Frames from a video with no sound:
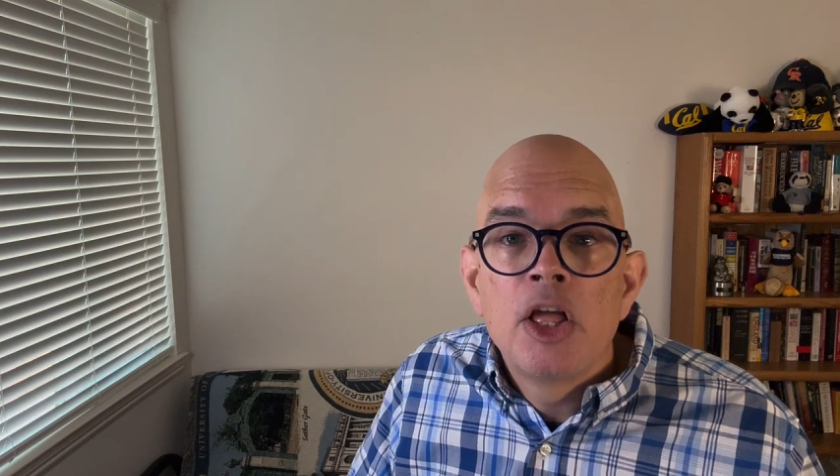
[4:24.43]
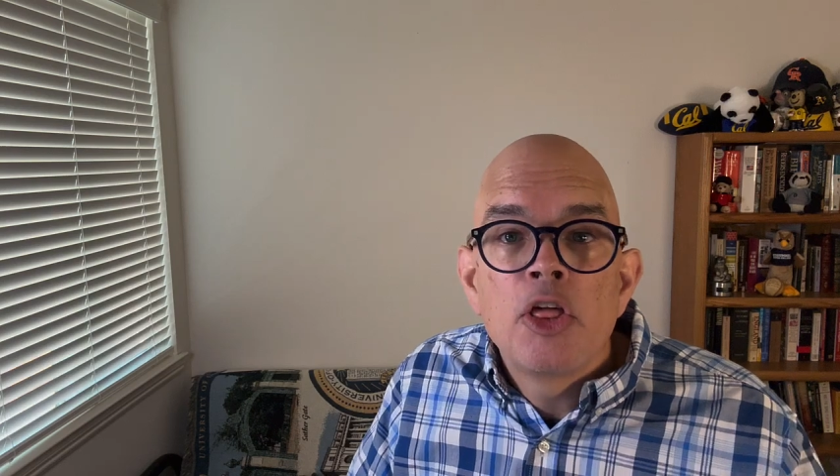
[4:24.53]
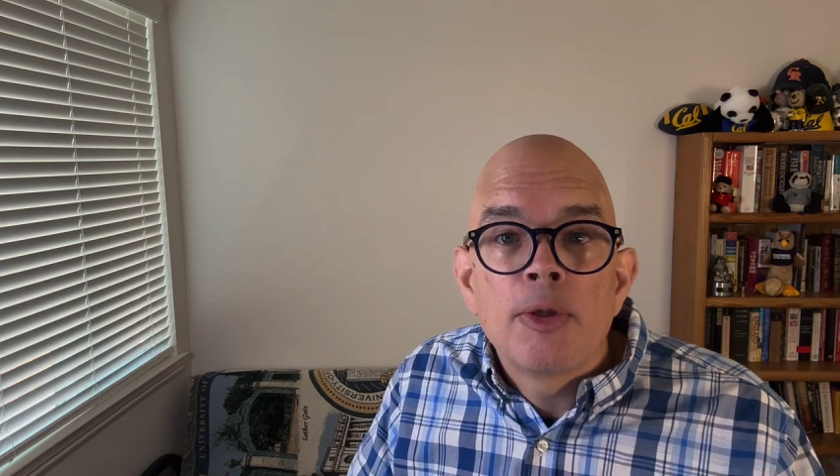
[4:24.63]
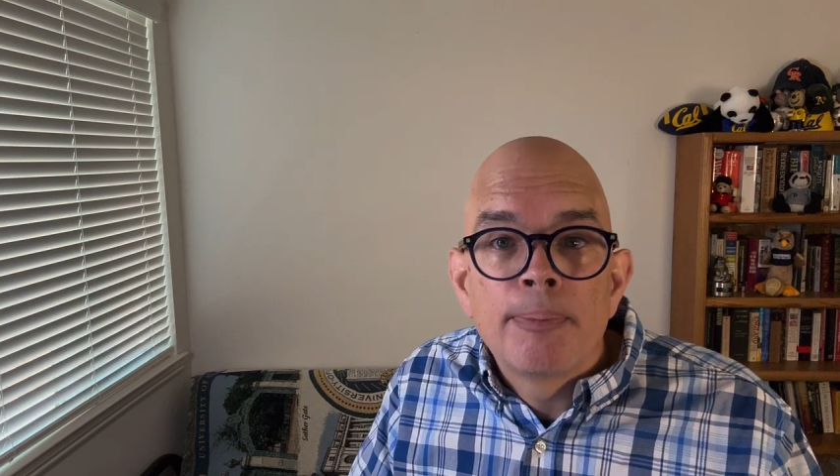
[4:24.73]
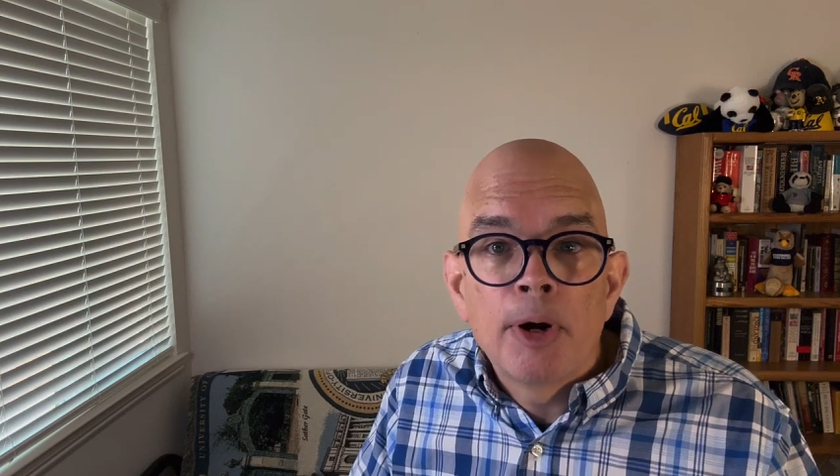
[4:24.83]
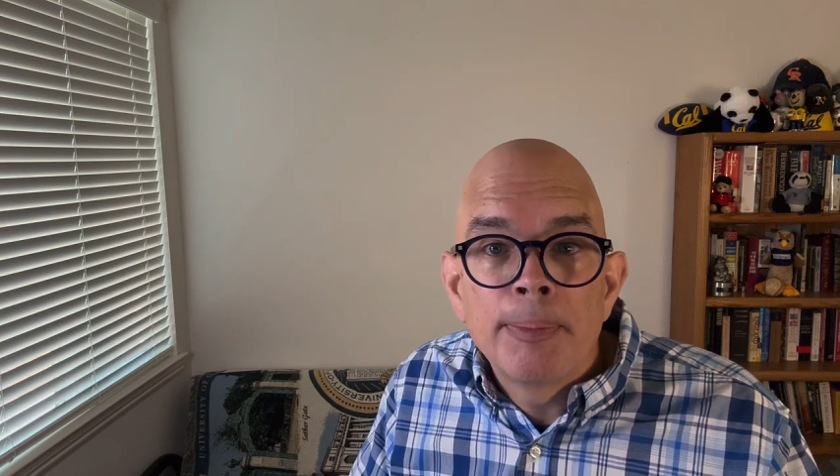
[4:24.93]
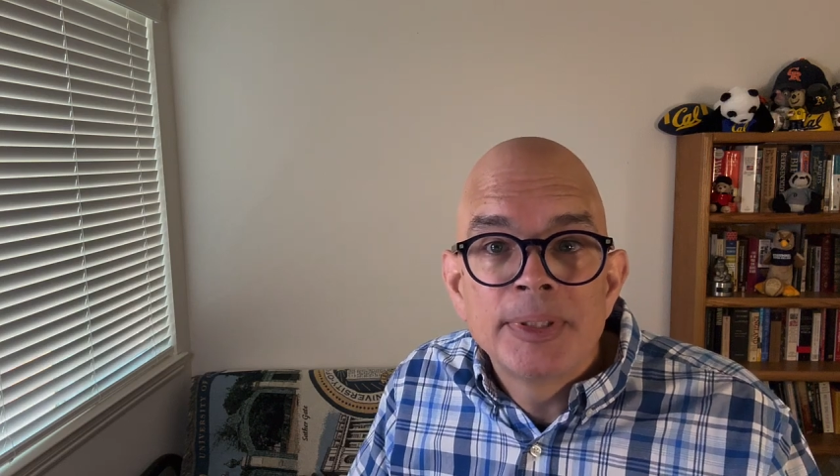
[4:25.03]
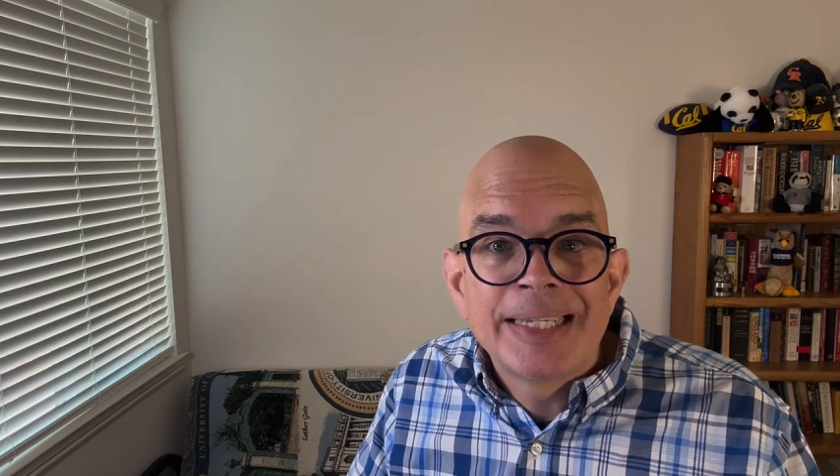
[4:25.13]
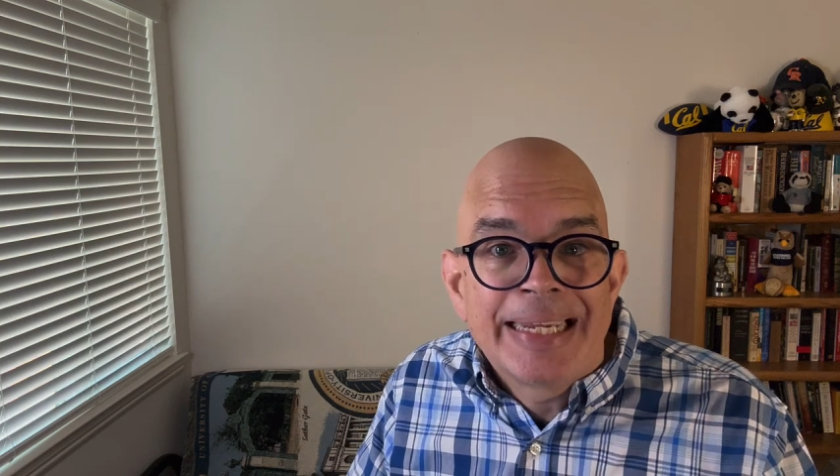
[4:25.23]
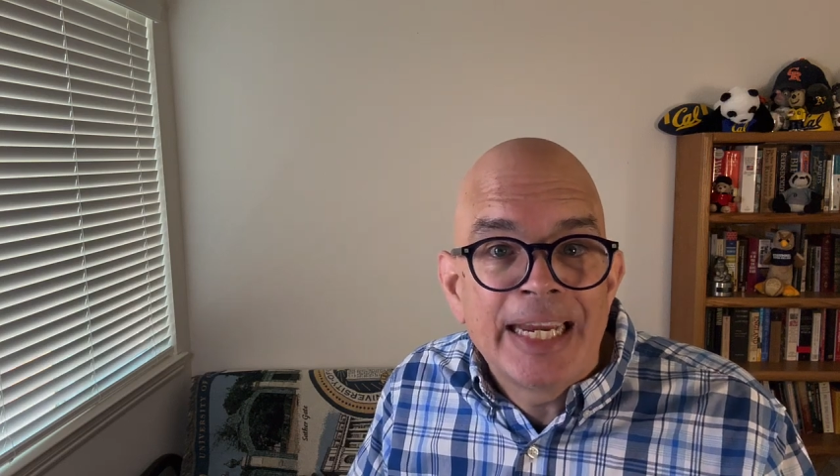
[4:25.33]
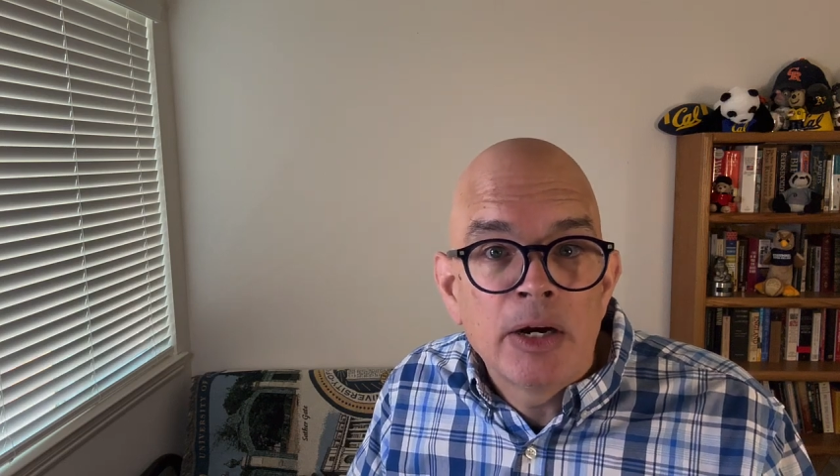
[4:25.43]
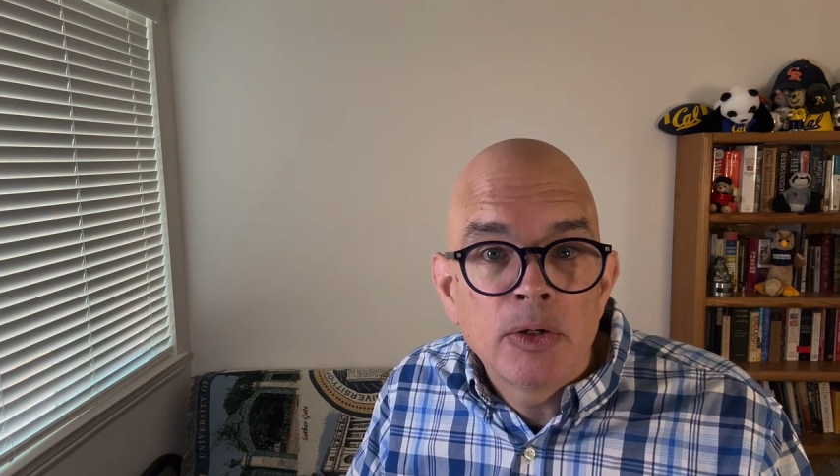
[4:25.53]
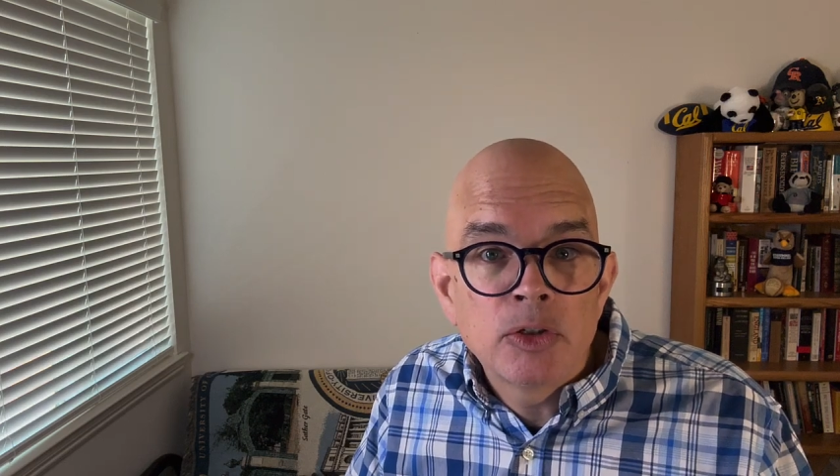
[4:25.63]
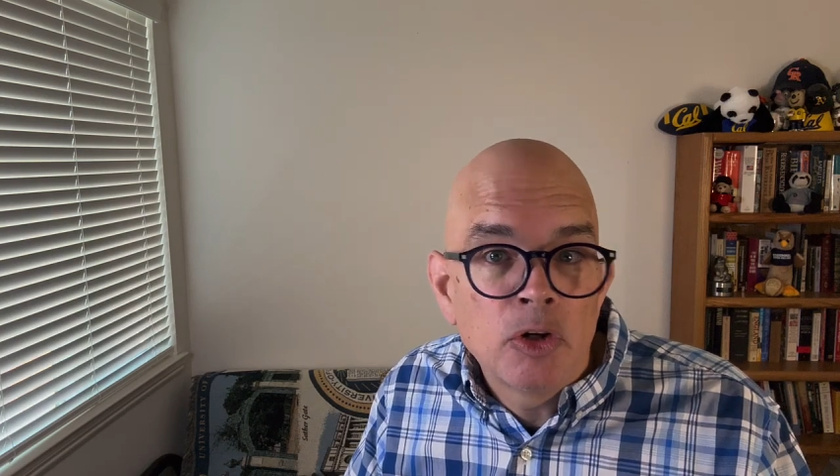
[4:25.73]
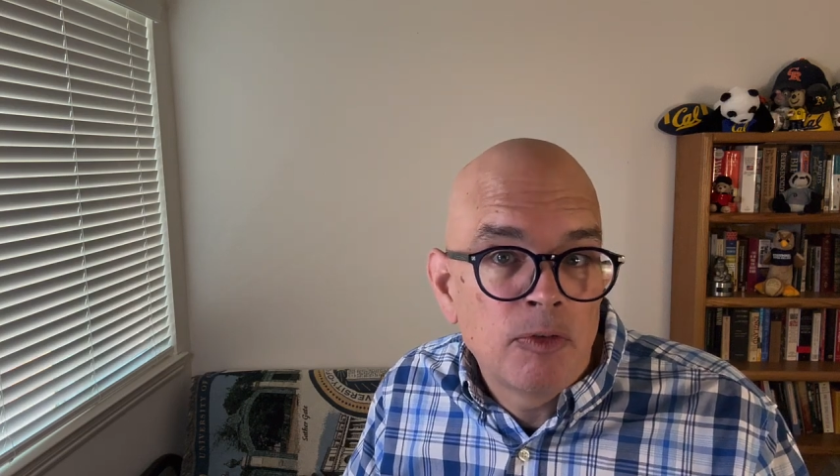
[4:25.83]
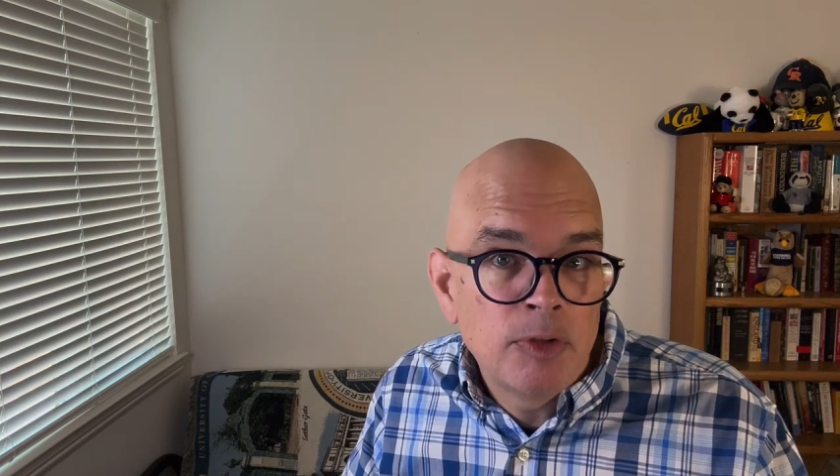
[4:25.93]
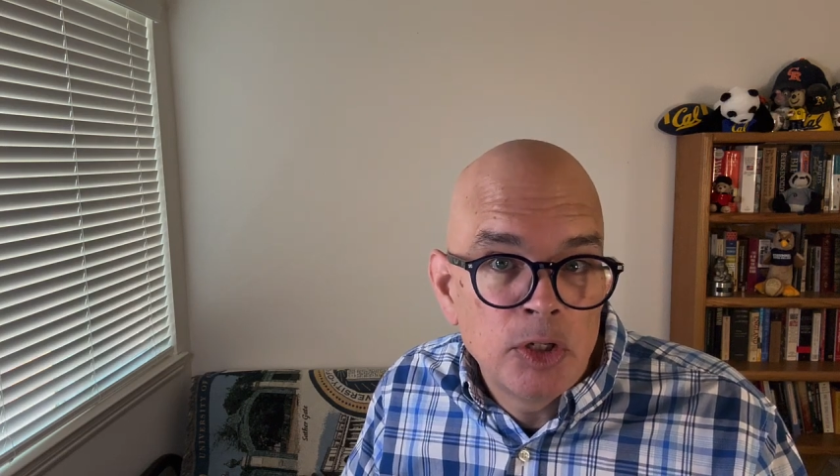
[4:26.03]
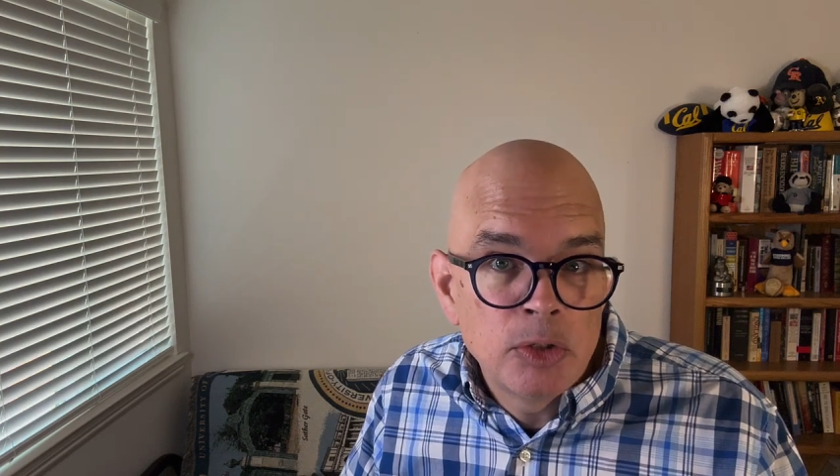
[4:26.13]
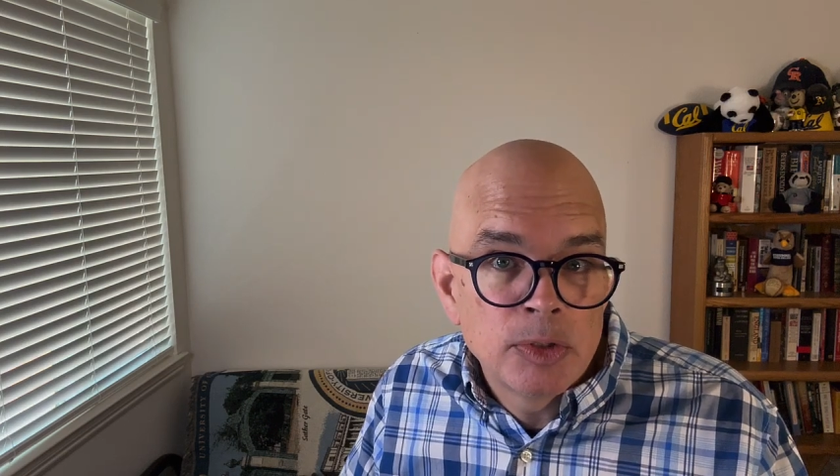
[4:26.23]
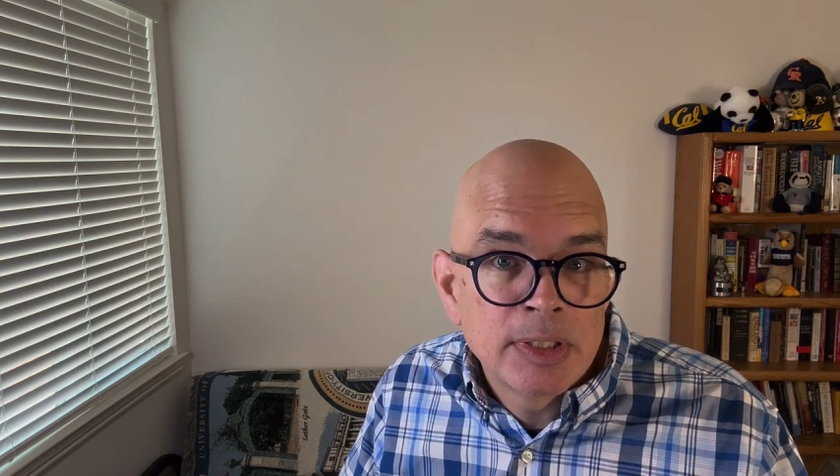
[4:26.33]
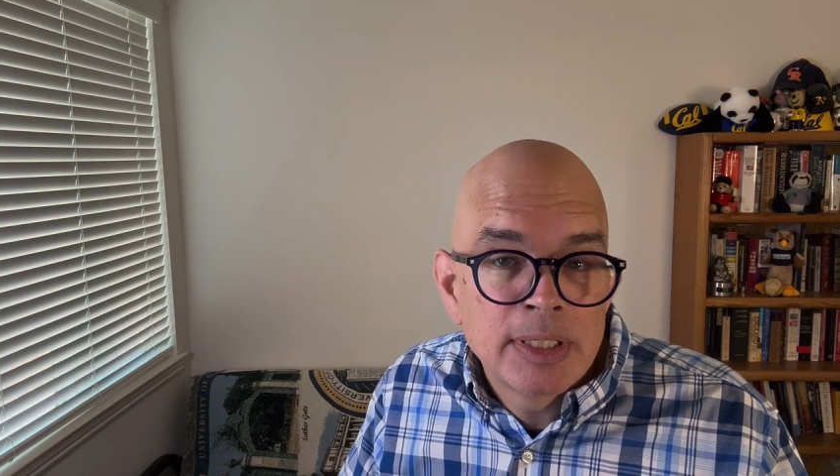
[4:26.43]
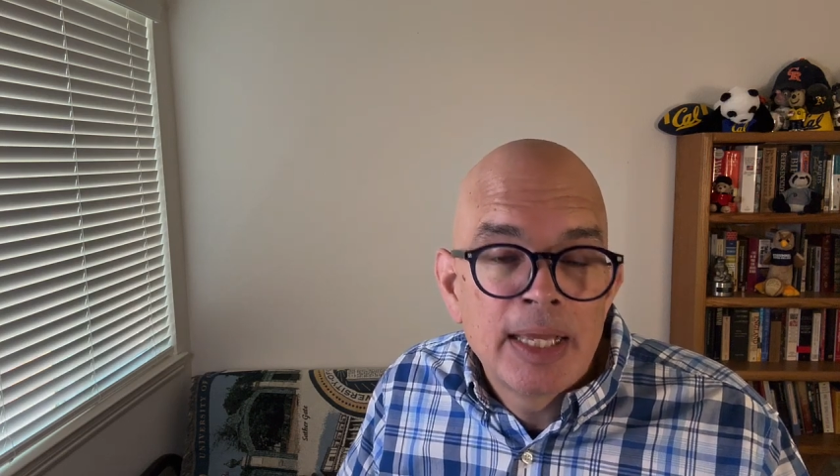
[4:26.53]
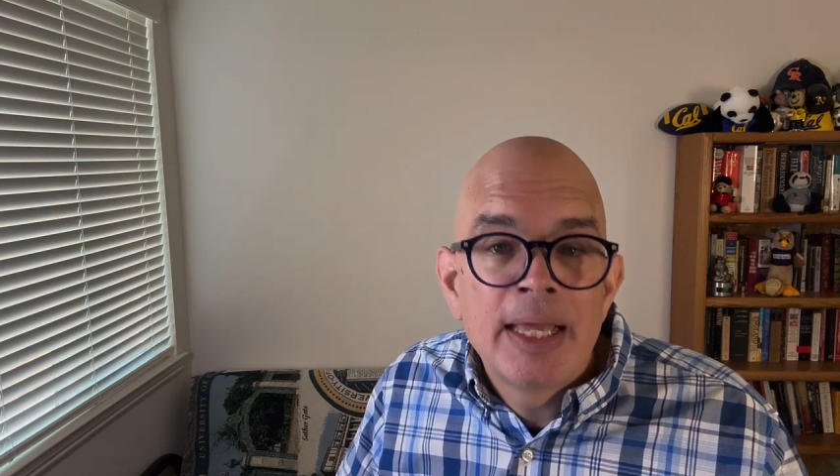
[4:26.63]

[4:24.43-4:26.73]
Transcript: the purpose and character of the use,